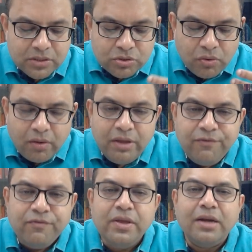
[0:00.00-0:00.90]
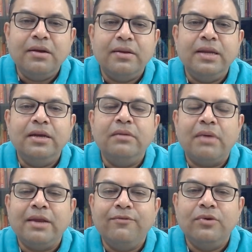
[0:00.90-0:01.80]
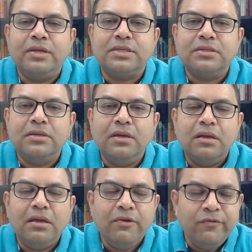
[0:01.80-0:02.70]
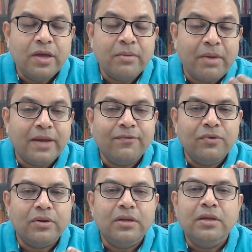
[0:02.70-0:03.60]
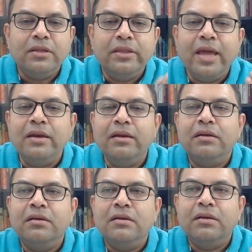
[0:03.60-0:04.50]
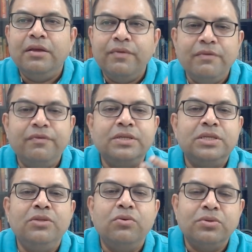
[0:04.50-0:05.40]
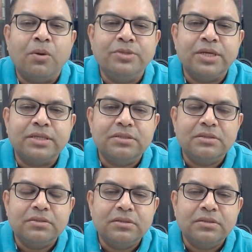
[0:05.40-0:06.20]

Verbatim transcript: So if we are trained in mindfulness, if we are mindful, then even if we see those objects,